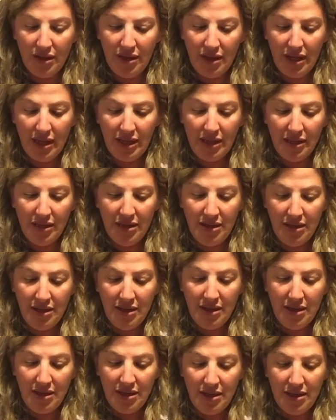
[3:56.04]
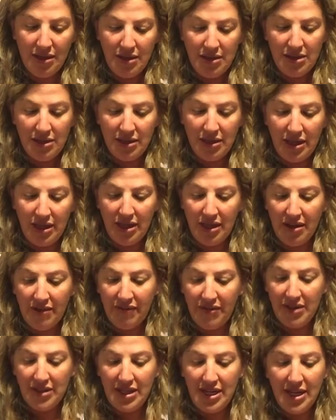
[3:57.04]
Again, just clean
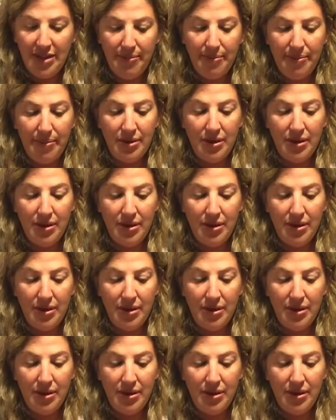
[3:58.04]
off the tip.